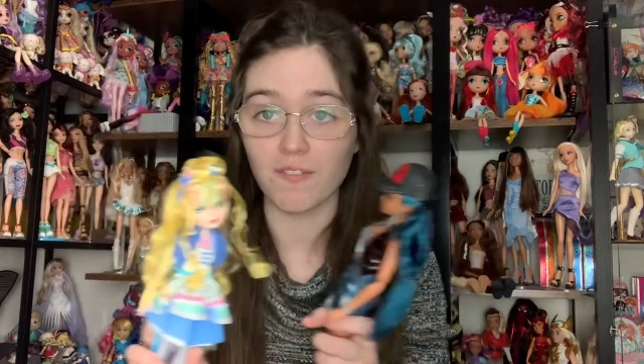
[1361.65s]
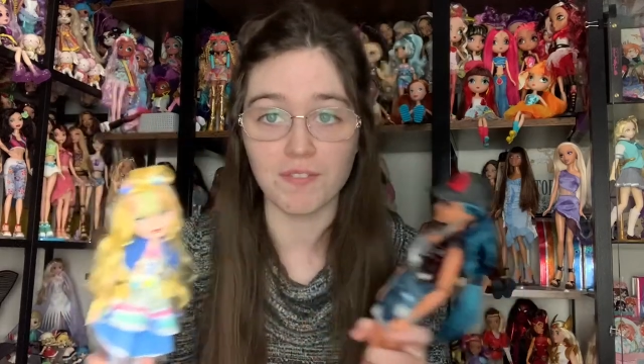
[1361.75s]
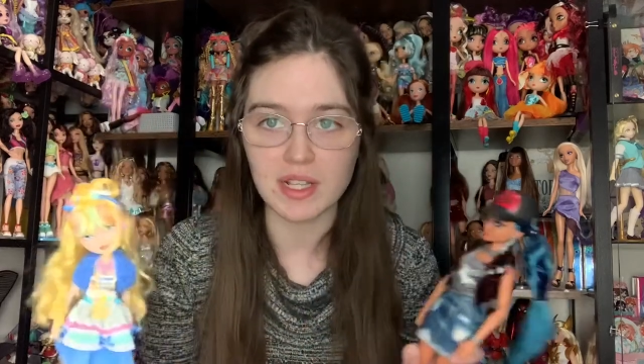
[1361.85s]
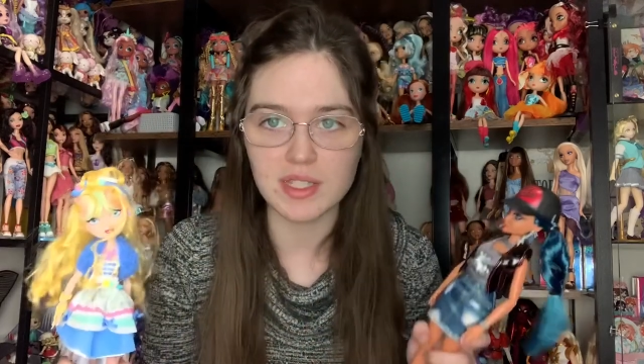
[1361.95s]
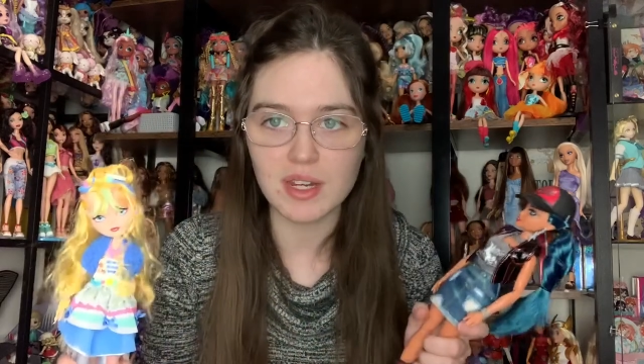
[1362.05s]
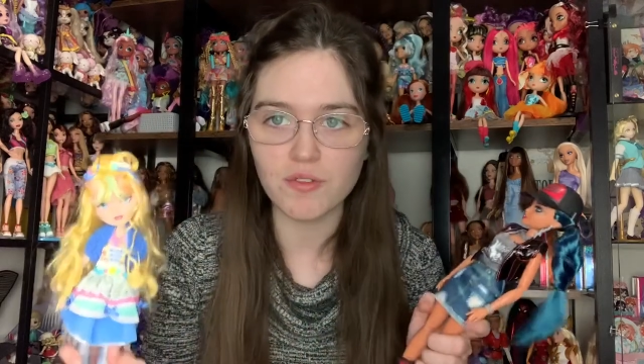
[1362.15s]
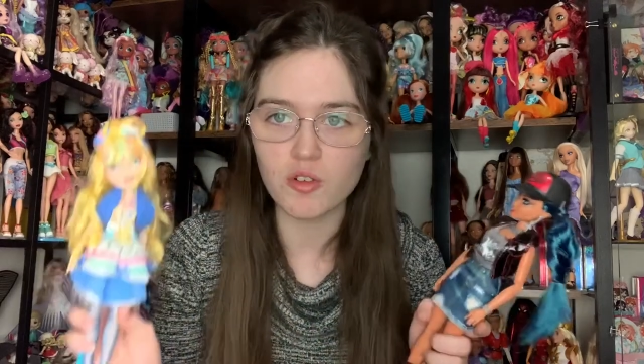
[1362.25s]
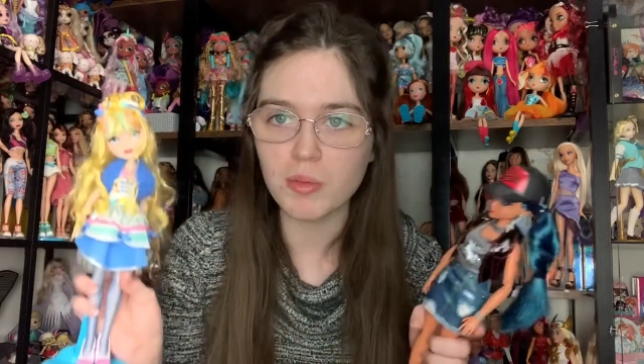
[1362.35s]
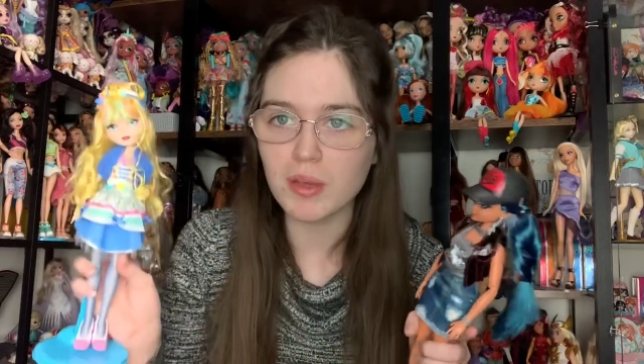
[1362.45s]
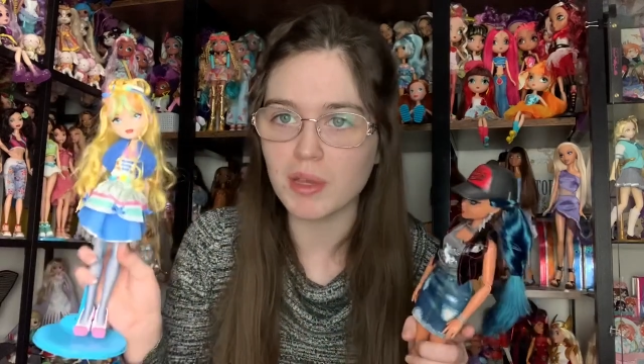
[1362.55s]
fixed it for
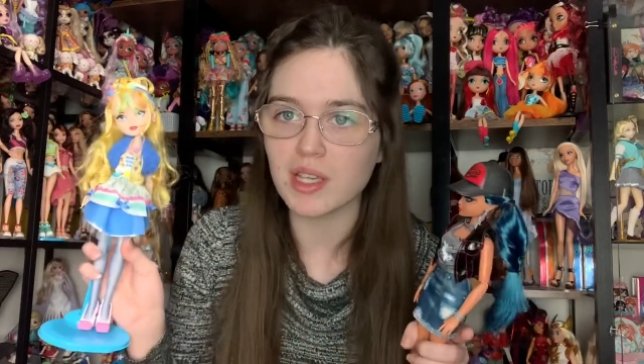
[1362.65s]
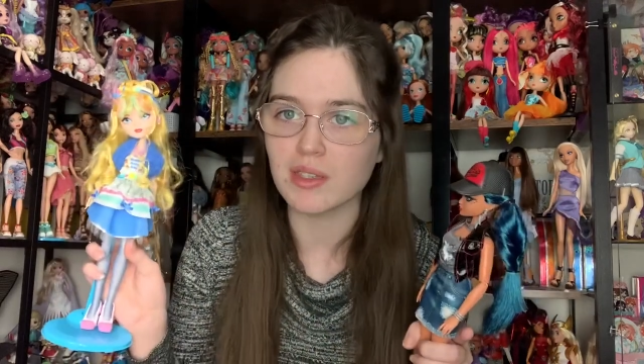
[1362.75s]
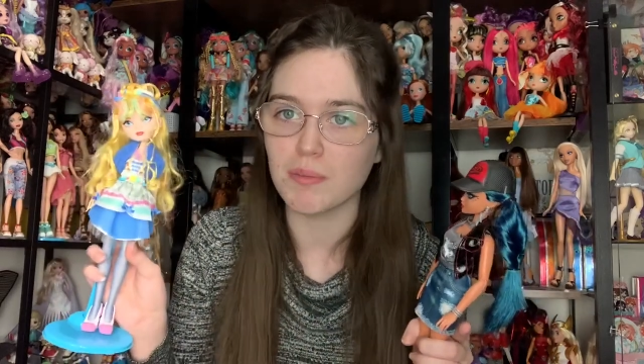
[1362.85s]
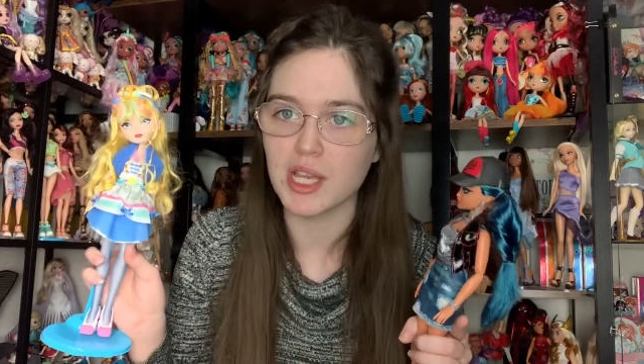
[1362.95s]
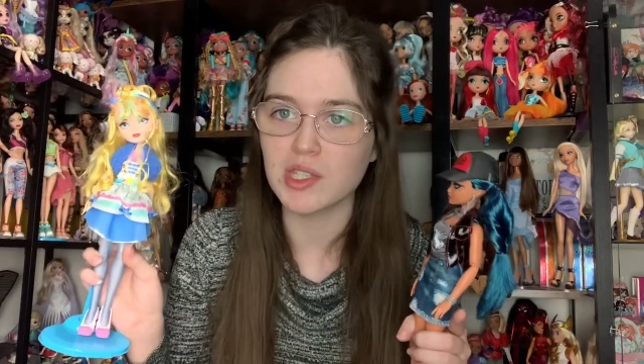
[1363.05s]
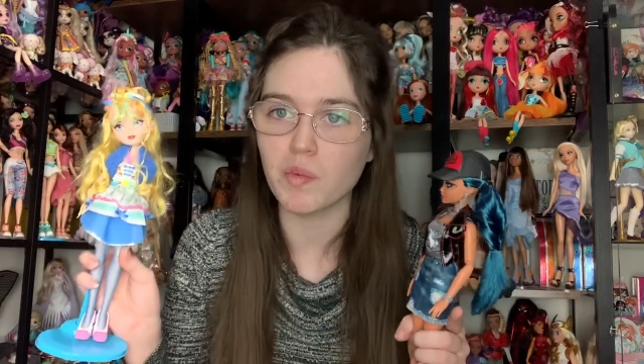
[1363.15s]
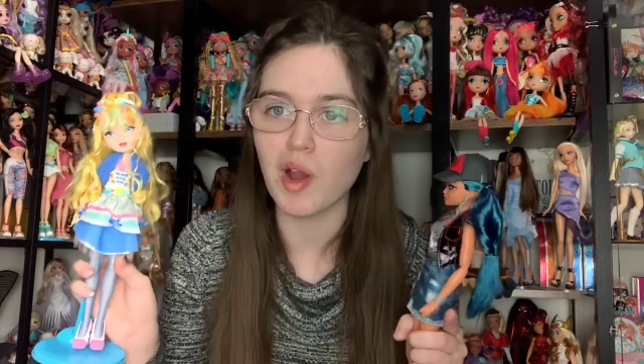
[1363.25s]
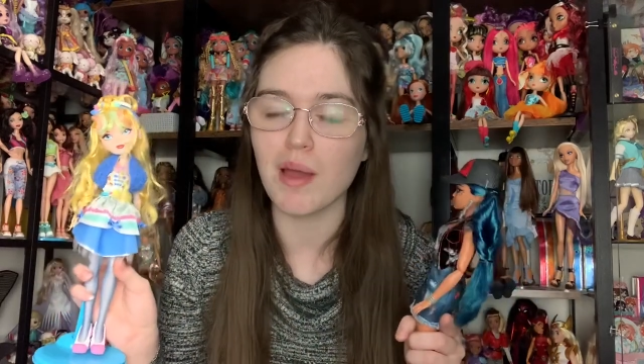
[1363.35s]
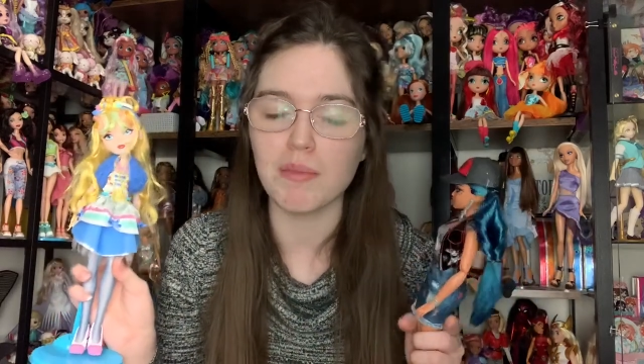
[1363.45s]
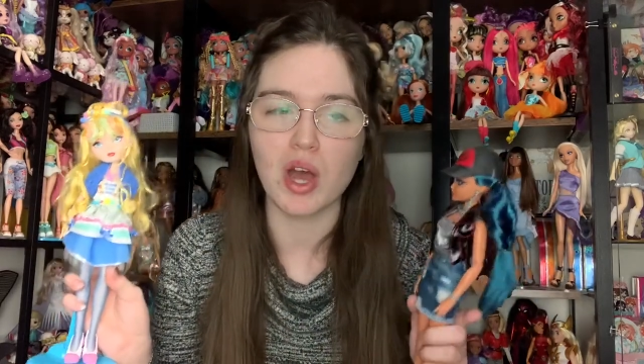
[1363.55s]
me because it makes it where
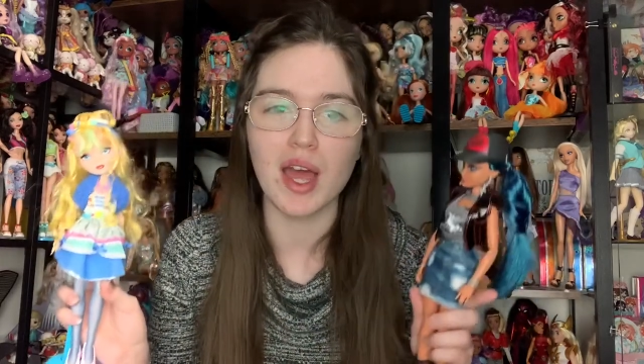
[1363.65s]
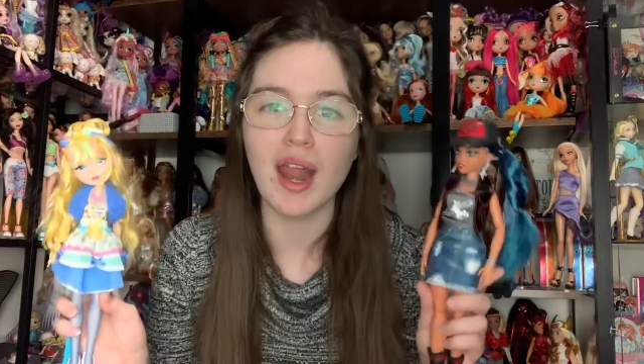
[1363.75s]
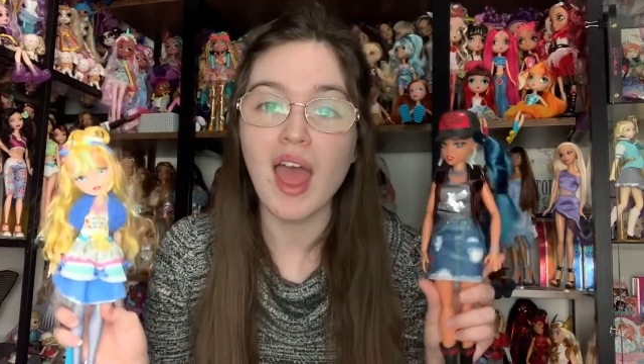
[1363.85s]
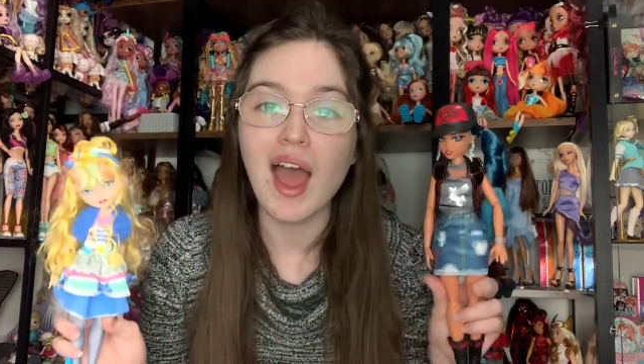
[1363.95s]
I'm not